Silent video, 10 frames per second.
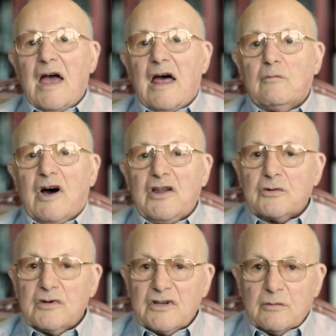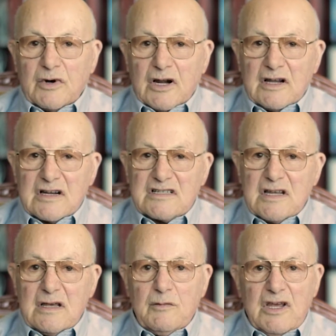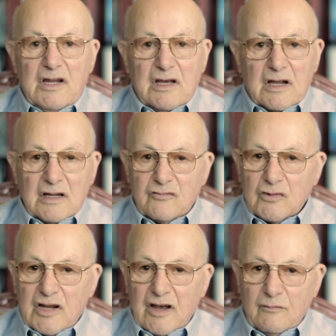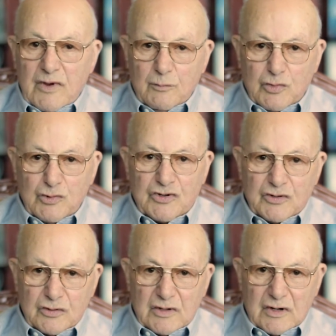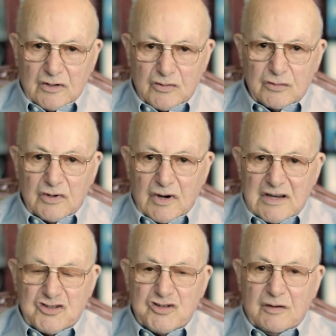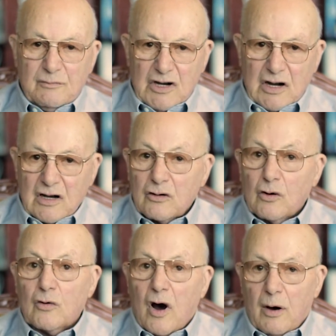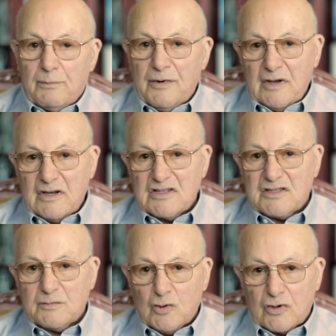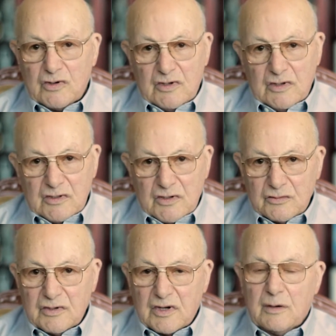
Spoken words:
and my two little brothers immediately would have been put through the gas chamber and go up in smoke through the